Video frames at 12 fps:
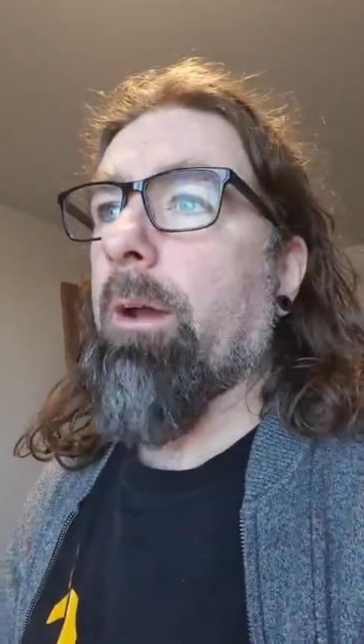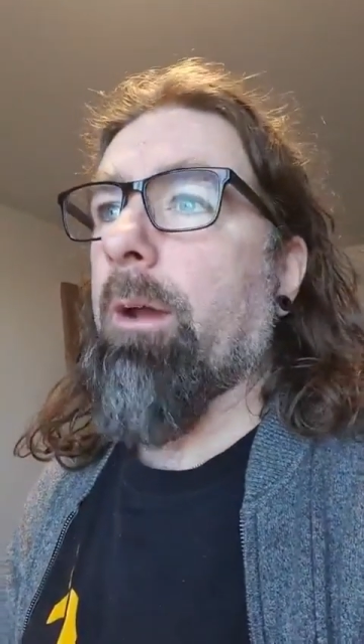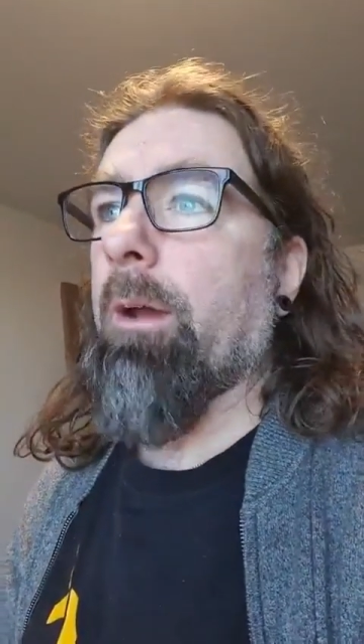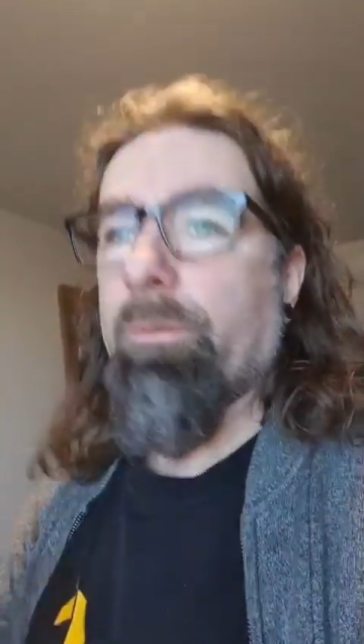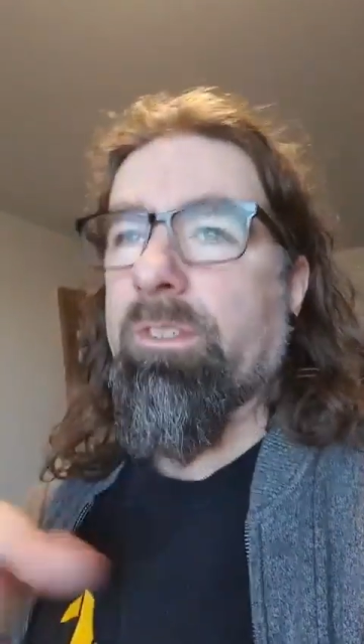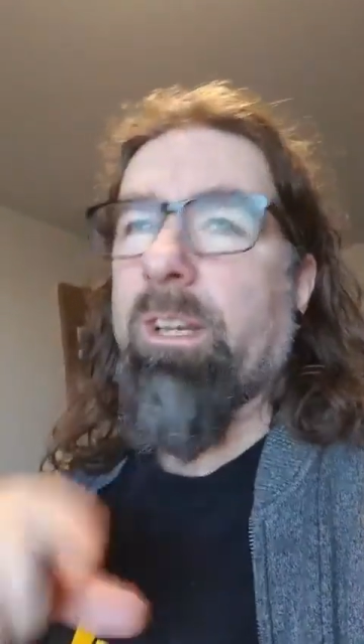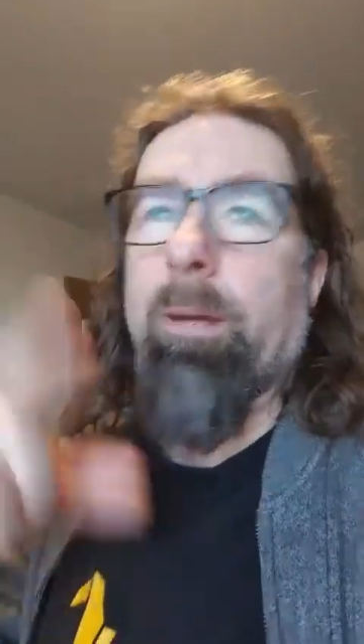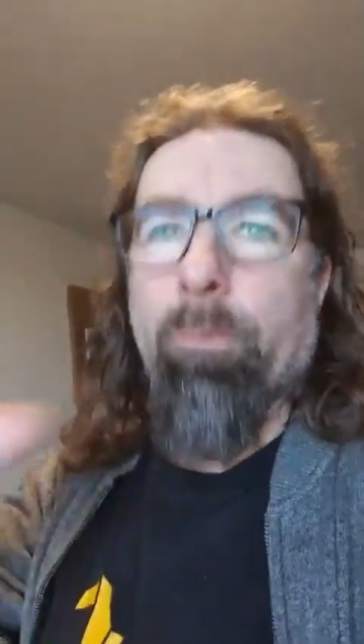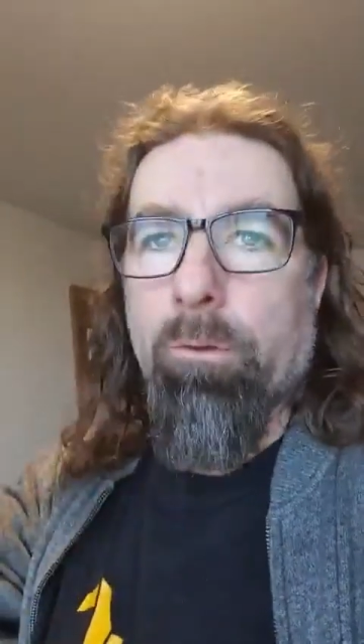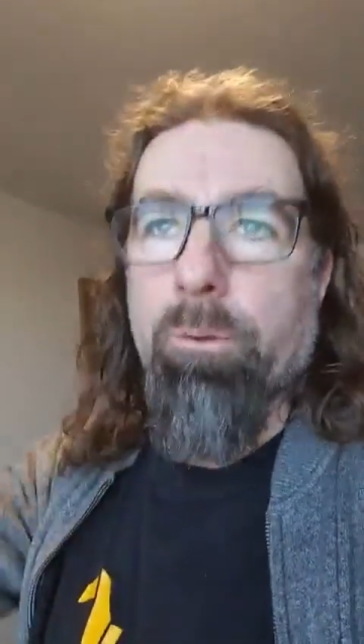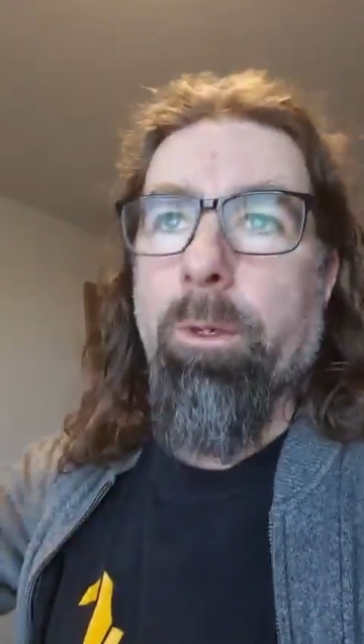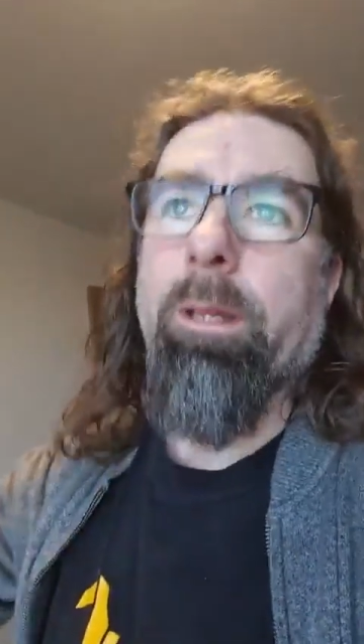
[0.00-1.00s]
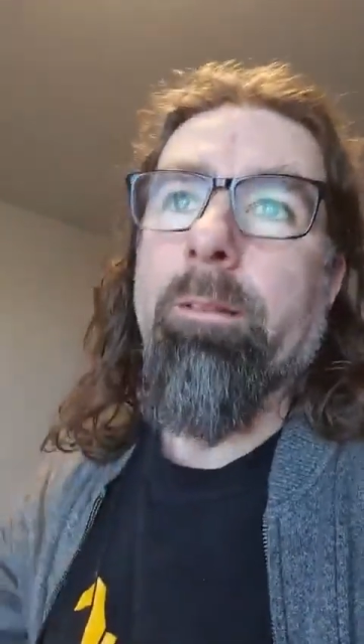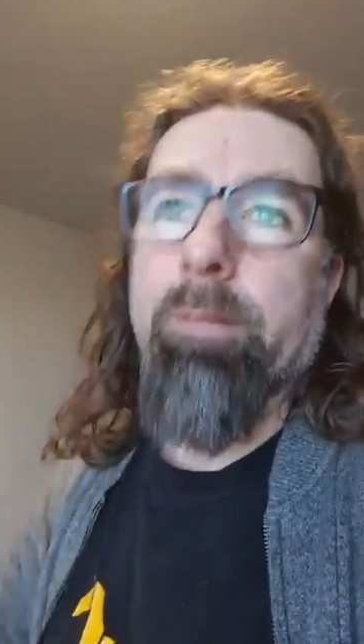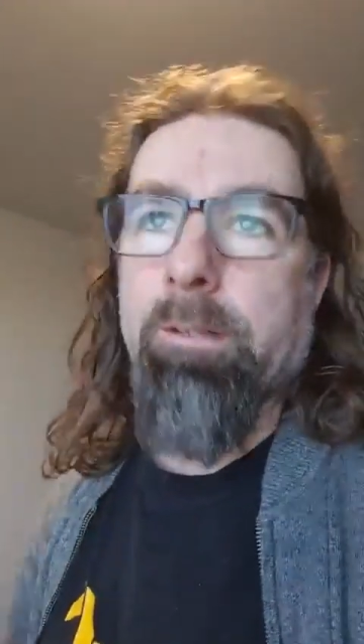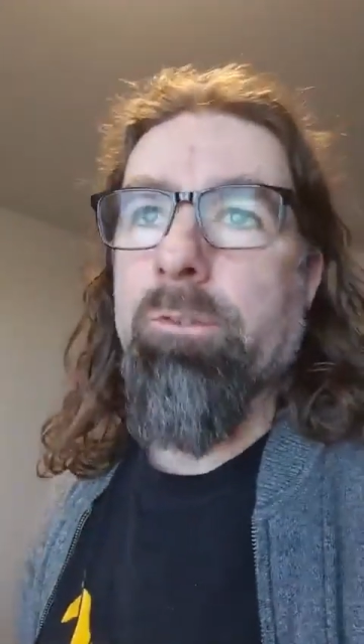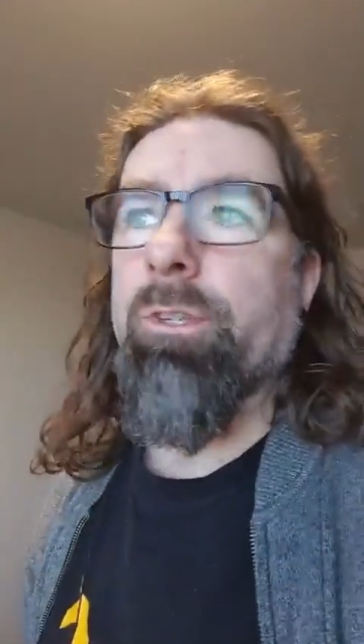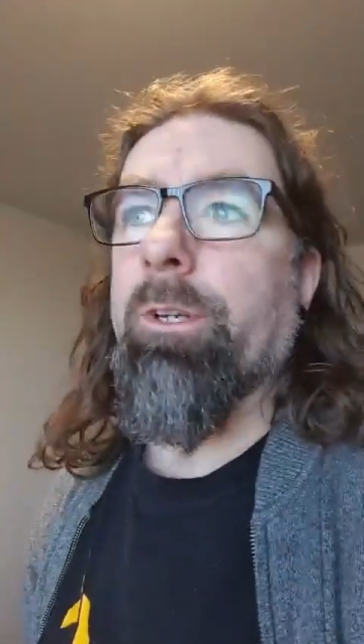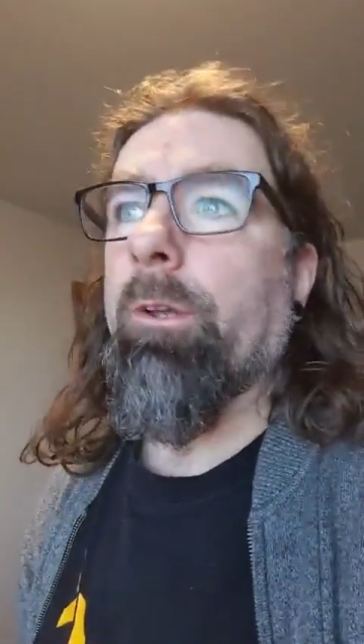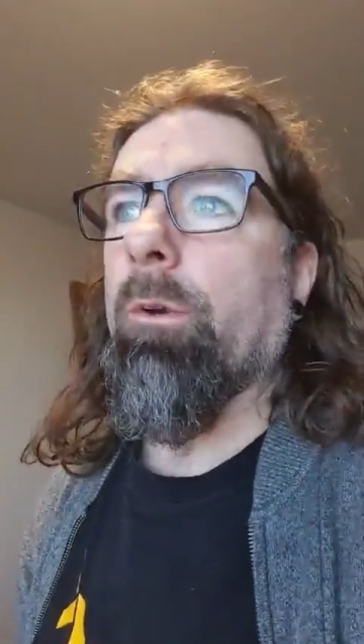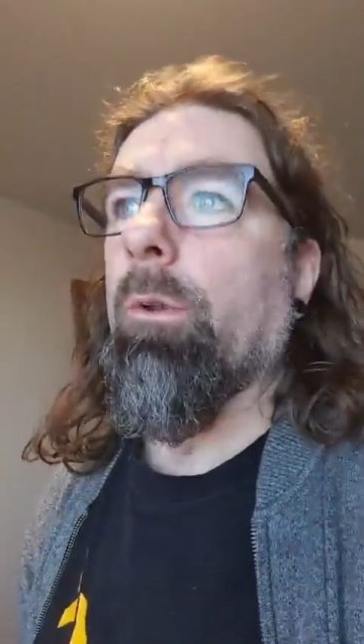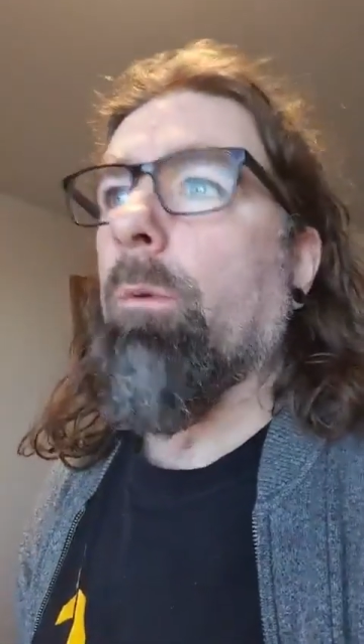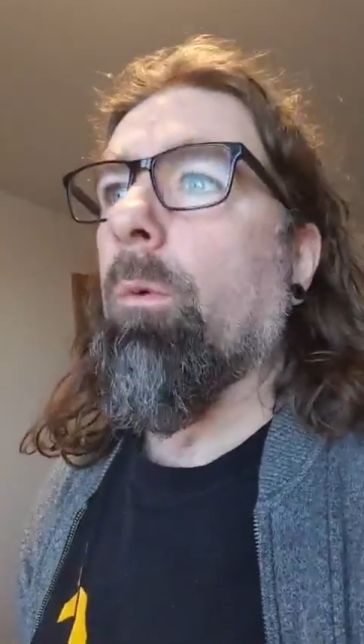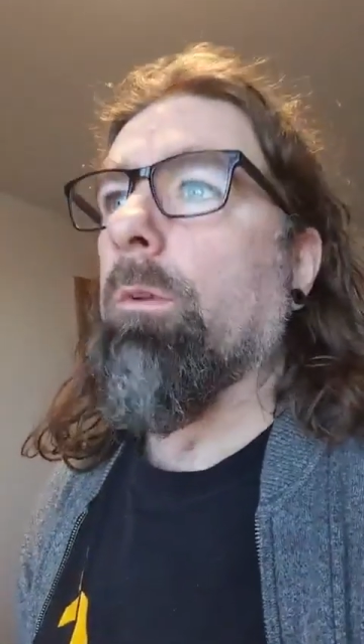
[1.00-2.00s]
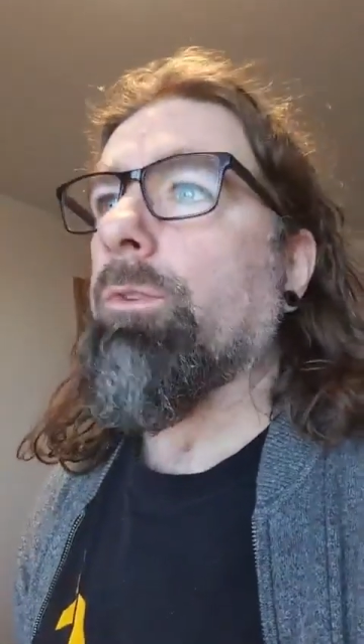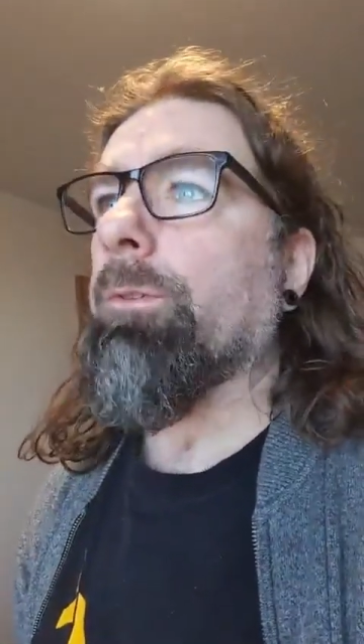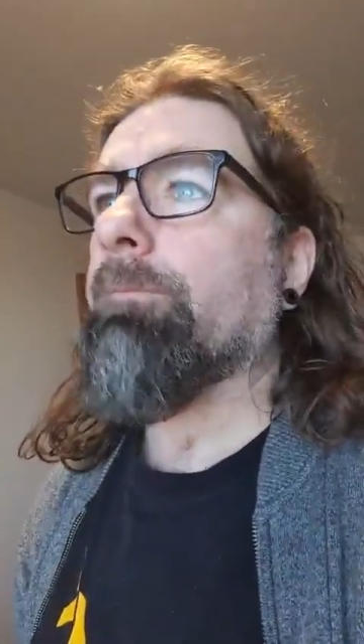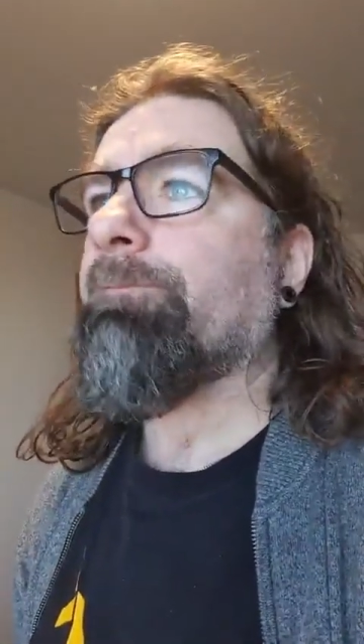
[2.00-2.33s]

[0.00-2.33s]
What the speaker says: Obviously, I'm not doing that journey all at once.